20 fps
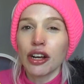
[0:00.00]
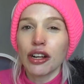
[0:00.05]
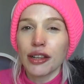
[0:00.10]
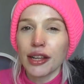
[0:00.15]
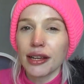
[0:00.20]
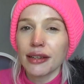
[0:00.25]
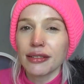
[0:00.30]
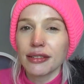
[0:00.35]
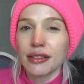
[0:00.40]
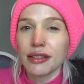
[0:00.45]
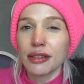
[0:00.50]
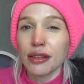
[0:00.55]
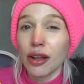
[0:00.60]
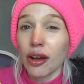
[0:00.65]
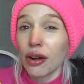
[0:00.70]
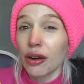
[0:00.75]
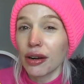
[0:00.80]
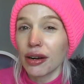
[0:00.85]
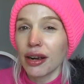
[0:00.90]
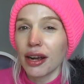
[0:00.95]
not last as
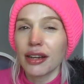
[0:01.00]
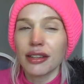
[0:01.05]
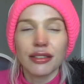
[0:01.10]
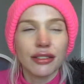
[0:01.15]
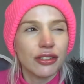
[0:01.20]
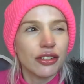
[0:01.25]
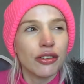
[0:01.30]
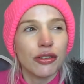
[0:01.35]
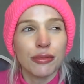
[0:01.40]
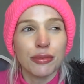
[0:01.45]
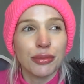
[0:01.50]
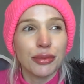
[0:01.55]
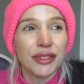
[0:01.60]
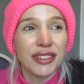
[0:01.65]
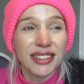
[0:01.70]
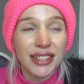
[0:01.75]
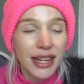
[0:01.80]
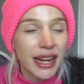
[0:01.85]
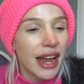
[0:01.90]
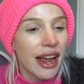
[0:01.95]
long as Storm
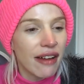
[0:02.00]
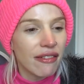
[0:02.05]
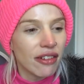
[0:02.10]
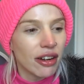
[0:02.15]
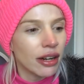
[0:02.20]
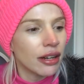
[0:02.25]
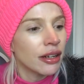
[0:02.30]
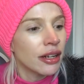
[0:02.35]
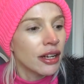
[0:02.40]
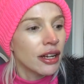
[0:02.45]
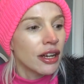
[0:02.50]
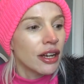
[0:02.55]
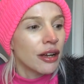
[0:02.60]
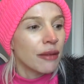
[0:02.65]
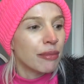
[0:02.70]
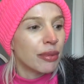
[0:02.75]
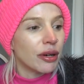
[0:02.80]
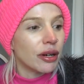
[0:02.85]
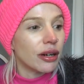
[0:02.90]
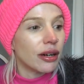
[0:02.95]
Sierra,
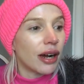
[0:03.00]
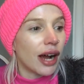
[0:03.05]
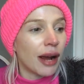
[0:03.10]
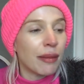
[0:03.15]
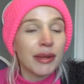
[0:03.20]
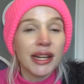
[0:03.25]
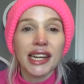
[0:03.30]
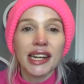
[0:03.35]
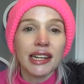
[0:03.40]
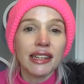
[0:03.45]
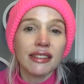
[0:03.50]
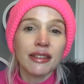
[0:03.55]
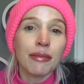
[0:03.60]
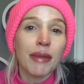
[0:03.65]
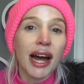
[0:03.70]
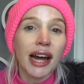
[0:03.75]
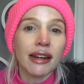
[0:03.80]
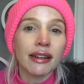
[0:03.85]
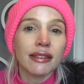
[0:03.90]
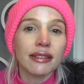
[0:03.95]
but I mean, he's a
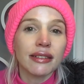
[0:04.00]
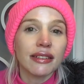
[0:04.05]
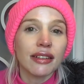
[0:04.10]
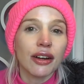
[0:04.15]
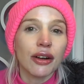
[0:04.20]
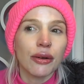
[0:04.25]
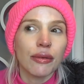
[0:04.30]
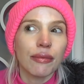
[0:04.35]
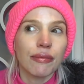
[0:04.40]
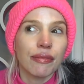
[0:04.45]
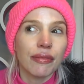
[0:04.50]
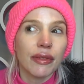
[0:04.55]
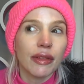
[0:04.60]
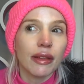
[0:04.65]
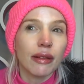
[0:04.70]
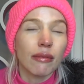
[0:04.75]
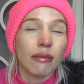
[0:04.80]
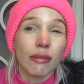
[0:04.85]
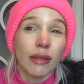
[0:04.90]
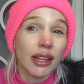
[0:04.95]
man, so
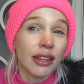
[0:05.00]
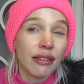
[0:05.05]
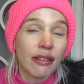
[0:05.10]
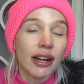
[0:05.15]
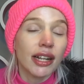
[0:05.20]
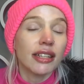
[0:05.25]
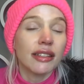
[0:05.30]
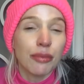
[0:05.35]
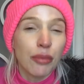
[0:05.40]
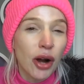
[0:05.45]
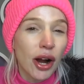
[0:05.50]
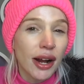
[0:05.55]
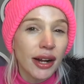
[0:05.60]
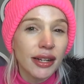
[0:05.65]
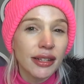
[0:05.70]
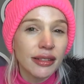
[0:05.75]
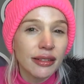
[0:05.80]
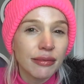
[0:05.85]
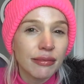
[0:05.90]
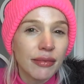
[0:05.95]
is there any
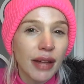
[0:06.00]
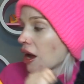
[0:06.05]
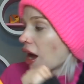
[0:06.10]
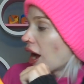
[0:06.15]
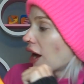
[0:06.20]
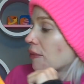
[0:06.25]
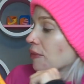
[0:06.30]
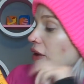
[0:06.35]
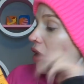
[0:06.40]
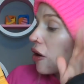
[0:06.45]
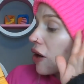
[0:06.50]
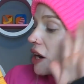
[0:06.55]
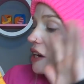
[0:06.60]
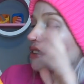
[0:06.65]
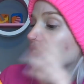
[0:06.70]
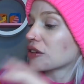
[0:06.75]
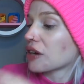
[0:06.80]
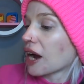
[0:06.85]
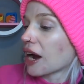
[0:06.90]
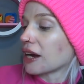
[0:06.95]
surprise?
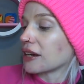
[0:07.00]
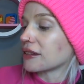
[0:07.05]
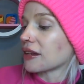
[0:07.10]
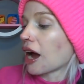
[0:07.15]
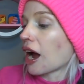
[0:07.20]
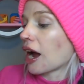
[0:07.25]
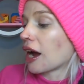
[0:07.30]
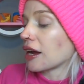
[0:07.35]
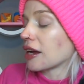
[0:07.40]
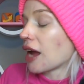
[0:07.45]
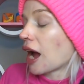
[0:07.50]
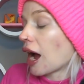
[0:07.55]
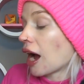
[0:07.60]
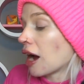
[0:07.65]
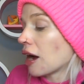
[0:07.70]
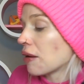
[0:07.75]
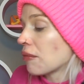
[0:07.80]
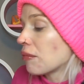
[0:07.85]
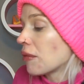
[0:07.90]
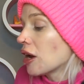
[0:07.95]
Okay, so guys, I
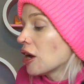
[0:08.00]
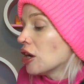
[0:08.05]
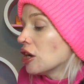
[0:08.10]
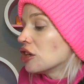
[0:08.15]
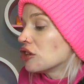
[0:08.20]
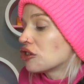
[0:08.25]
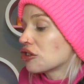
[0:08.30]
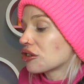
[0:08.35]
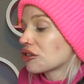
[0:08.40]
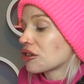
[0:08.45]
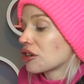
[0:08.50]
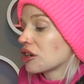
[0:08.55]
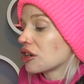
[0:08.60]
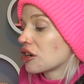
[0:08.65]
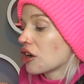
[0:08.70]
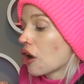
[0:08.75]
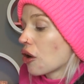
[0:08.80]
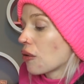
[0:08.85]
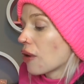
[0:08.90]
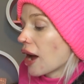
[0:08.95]
am just going
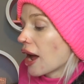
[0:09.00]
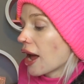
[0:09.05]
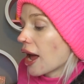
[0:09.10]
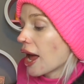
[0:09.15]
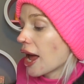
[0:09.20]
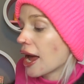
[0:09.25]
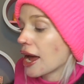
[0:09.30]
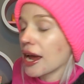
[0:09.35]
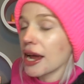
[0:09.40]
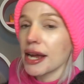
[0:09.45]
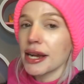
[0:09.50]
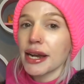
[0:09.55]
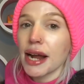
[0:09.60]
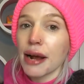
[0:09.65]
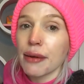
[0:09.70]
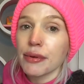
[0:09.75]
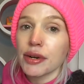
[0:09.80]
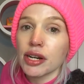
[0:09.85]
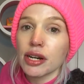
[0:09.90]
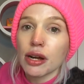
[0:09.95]
to go ahead.
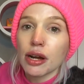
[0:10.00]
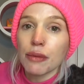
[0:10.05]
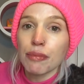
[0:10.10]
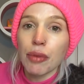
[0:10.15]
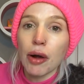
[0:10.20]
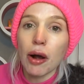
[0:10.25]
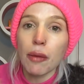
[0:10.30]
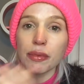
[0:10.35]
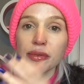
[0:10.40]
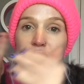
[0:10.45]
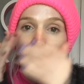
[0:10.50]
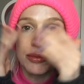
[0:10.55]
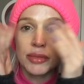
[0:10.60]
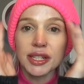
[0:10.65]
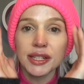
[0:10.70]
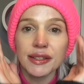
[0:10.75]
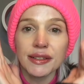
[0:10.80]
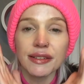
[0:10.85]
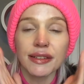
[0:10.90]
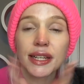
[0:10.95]
I'm going to pop some
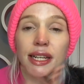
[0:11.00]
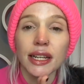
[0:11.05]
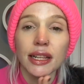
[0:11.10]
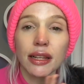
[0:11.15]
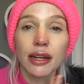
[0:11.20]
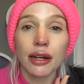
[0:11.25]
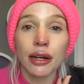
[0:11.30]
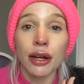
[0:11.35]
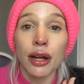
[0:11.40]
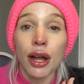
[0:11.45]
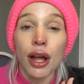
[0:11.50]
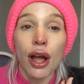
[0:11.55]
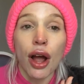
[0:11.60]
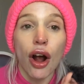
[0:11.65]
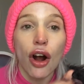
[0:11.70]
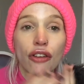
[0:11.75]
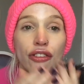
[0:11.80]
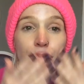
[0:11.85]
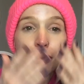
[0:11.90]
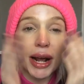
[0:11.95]
concealer
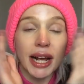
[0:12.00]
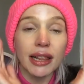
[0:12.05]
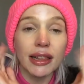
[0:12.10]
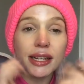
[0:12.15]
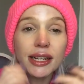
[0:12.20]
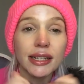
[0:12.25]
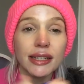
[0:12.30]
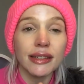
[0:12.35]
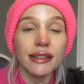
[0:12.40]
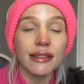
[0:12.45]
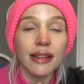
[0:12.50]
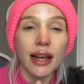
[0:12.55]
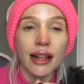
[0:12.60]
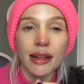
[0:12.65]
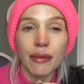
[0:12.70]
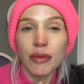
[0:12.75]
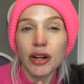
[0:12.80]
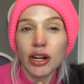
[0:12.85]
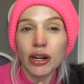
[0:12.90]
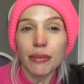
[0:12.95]
over my lids,
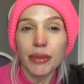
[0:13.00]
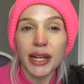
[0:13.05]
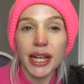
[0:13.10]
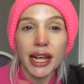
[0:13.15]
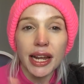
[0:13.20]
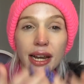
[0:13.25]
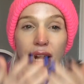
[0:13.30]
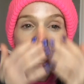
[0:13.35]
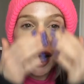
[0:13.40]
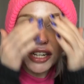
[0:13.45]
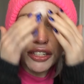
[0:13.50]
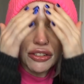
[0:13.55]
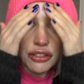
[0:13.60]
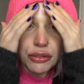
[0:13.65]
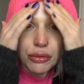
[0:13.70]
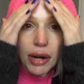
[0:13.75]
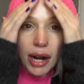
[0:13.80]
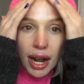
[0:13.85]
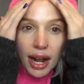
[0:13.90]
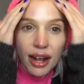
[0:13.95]
and then we're going to begin. I
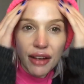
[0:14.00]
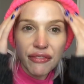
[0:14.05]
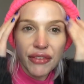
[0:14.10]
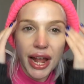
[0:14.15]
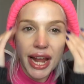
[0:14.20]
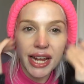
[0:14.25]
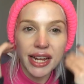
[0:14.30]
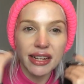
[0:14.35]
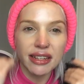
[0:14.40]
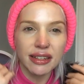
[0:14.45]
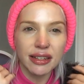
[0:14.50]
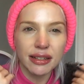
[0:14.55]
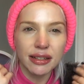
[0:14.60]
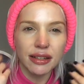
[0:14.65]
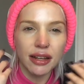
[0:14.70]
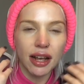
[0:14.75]
do have a